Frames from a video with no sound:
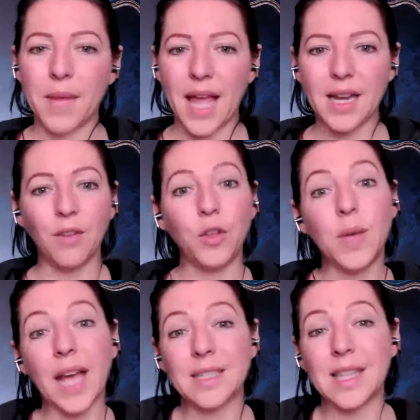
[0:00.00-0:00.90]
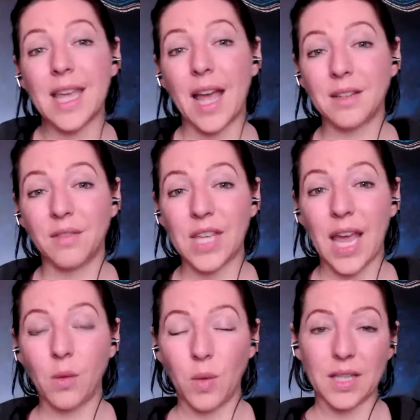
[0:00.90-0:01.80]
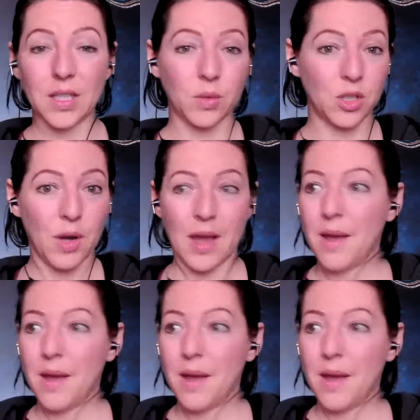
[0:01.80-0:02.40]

And if you get to the end of the eight weeks, which